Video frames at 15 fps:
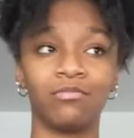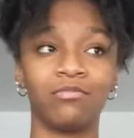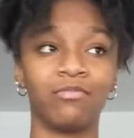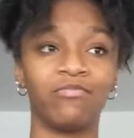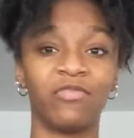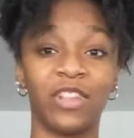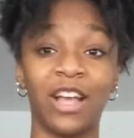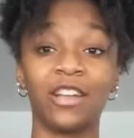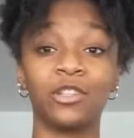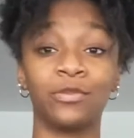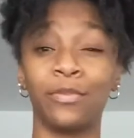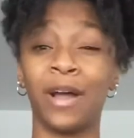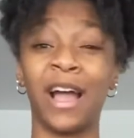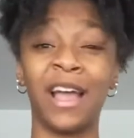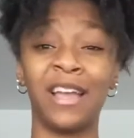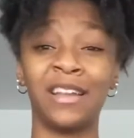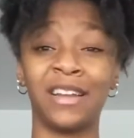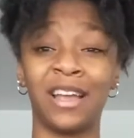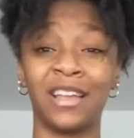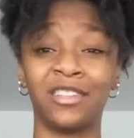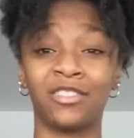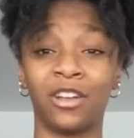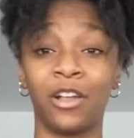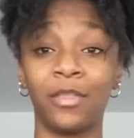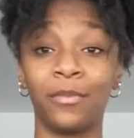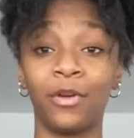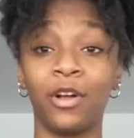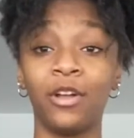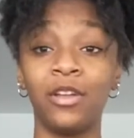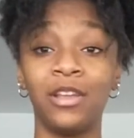flashed by and I saw them
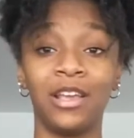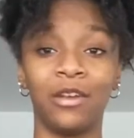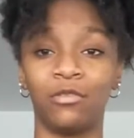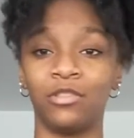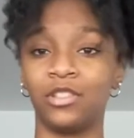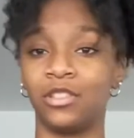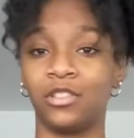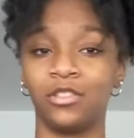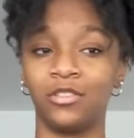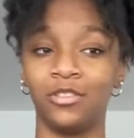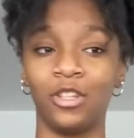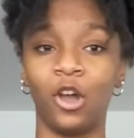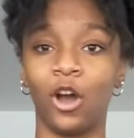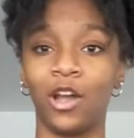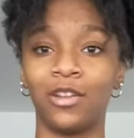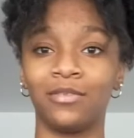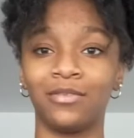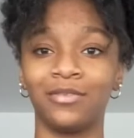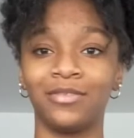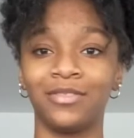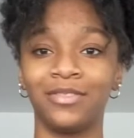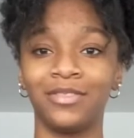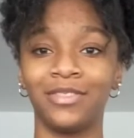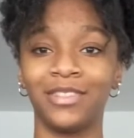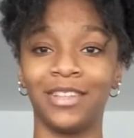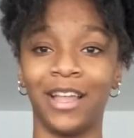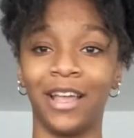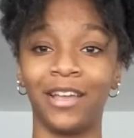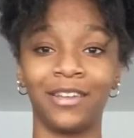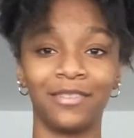all, it was just gone.
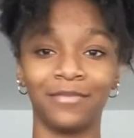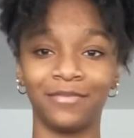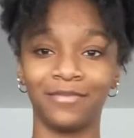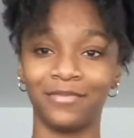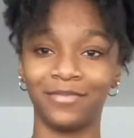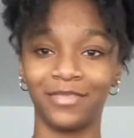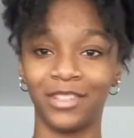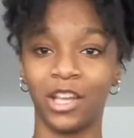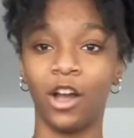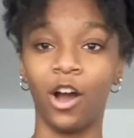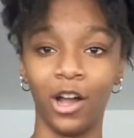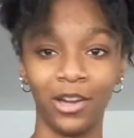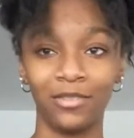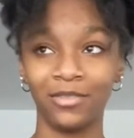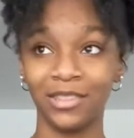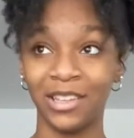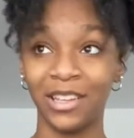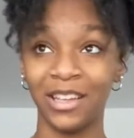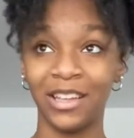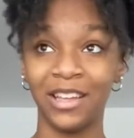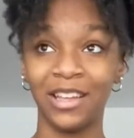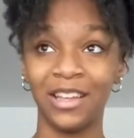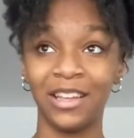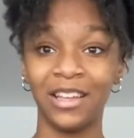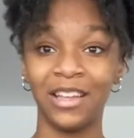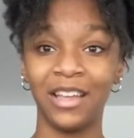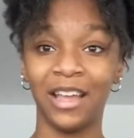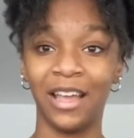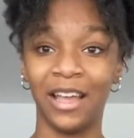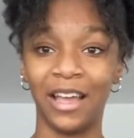Like gone.
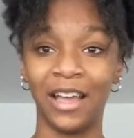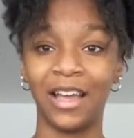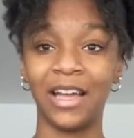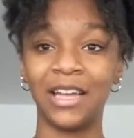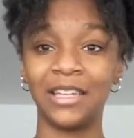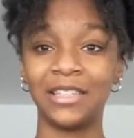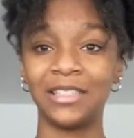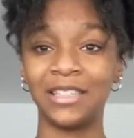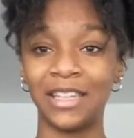And